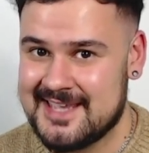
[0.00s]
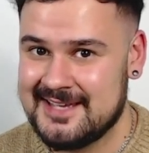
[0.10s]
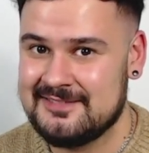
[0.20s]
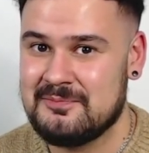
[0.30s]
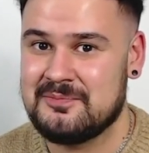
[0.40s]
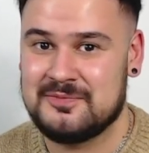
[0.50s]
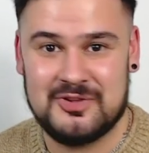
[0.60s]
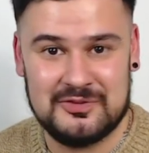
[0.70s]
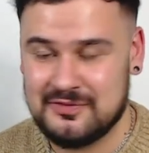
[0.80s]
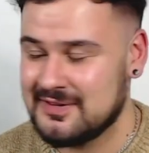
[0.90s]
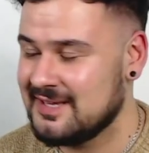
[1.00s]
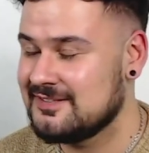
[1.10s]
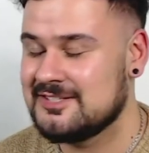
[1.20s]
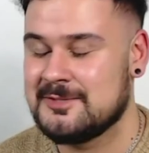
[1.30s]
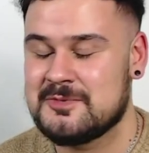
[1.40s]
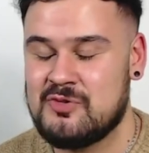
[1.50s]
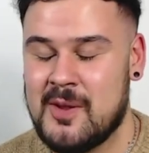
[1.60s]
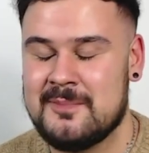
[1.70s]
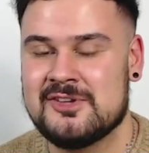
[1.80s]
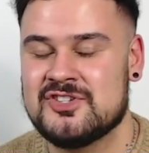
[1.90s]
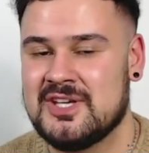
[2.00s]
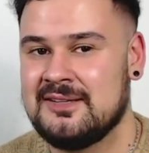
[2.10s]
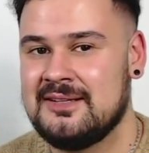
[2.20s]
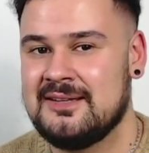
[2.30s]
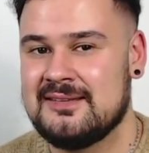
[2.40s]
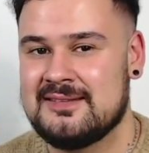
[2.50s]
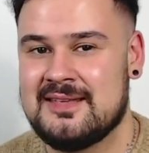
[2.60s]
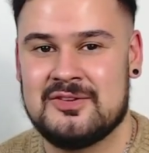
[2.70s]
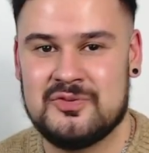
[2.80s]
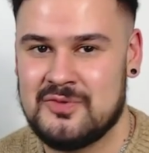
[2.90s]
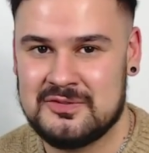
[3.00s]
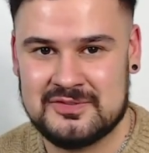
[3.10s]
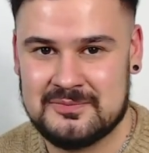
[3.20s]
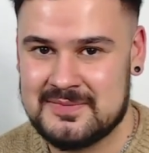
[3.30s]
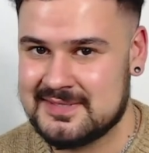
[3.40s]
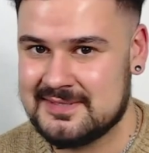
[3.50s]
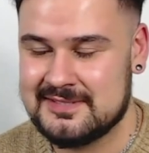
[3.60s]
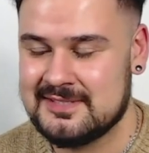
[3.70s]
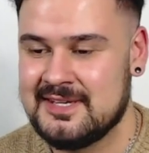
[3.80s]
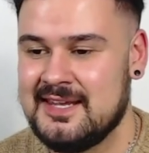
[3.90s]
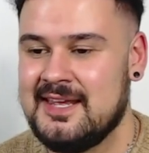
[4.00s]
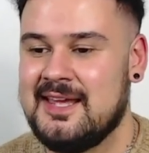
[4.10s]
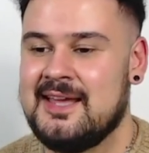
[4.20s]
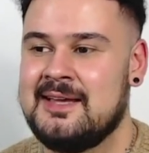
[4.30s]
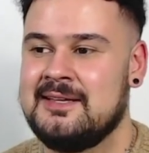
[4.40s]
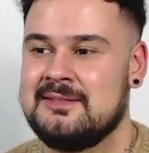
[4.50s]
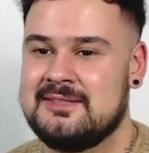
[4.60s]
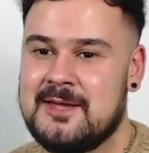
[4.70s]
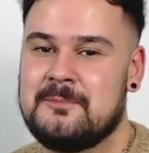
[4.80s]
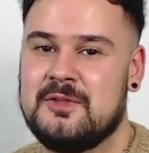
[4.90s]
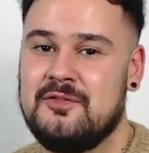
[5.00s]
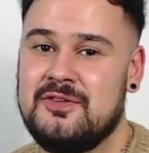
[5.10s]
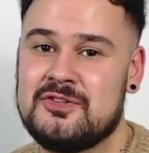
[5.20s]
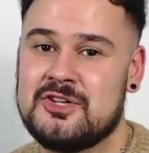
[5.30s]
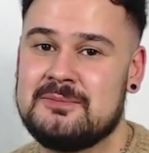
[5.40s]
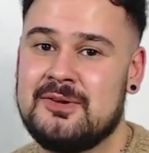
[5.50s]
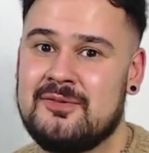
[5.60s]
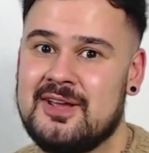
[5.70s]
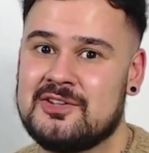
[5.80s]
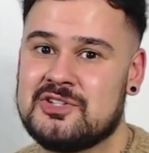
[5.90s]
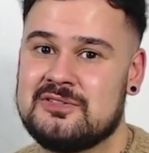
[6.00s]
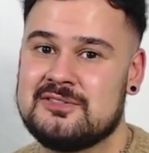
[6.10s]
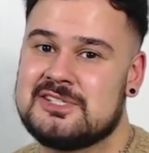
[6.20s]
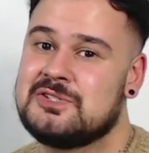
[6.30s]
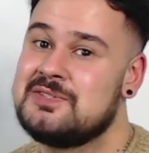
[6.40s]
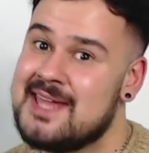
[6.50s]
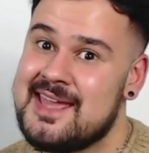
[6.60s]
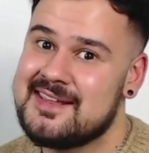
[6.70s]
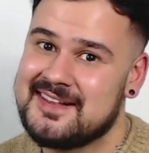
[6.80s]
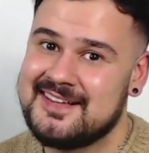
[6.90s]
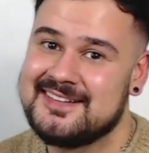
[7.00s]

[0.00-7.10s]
then don't forget to subscribe my channel, then you won't miss it. And yeah, if you enjoyed my reaction today,